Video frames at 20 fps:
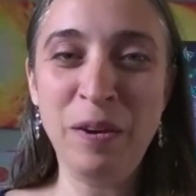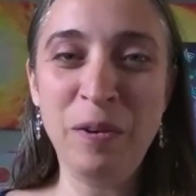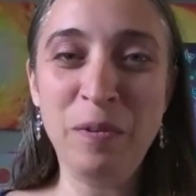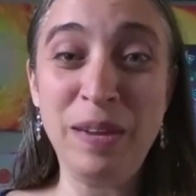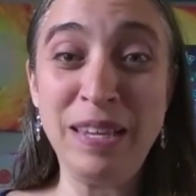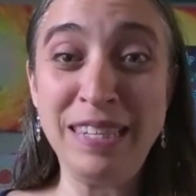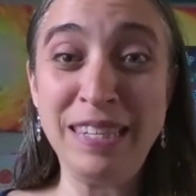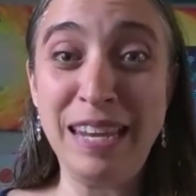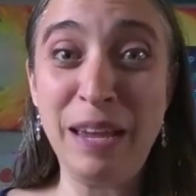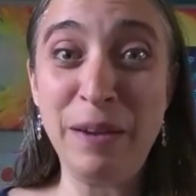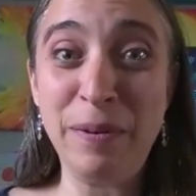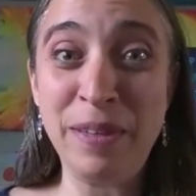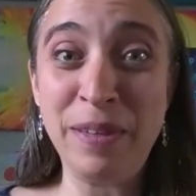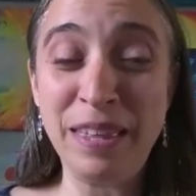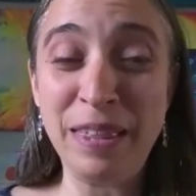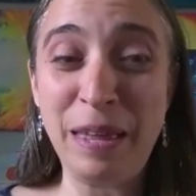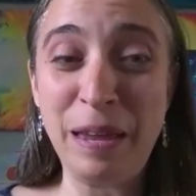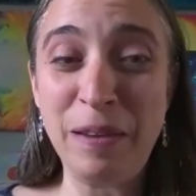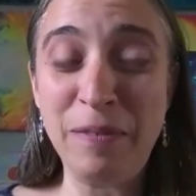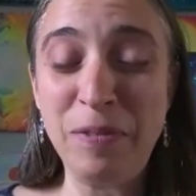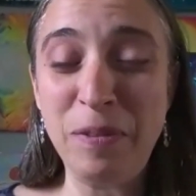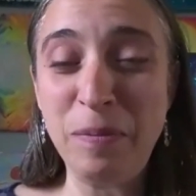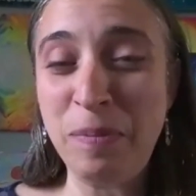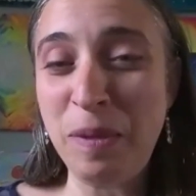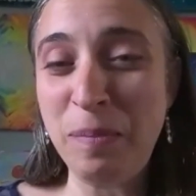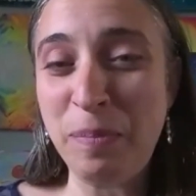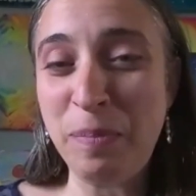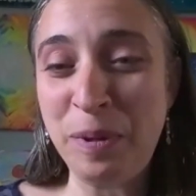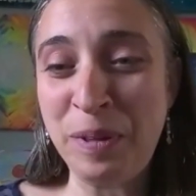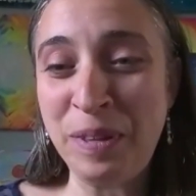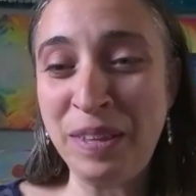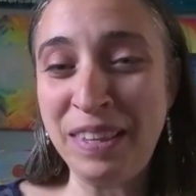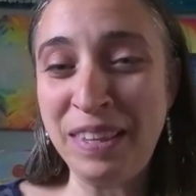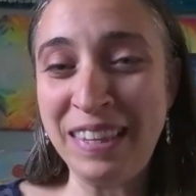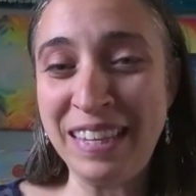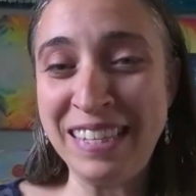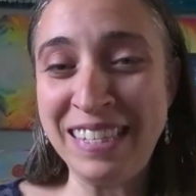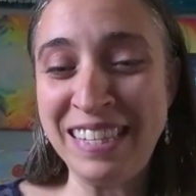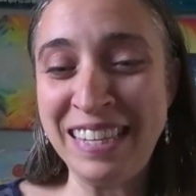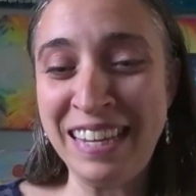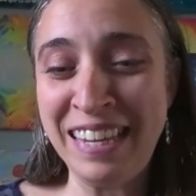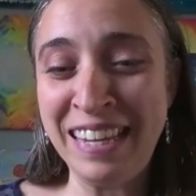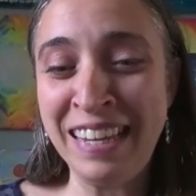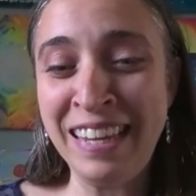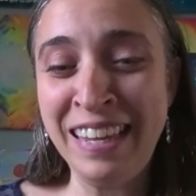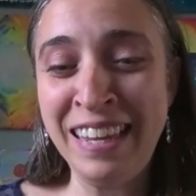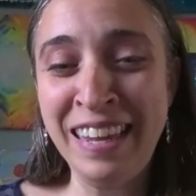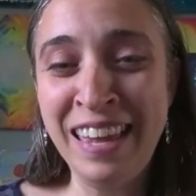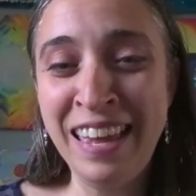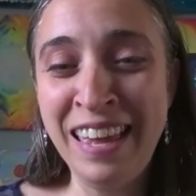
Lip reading: resonate with a lot of the people listening.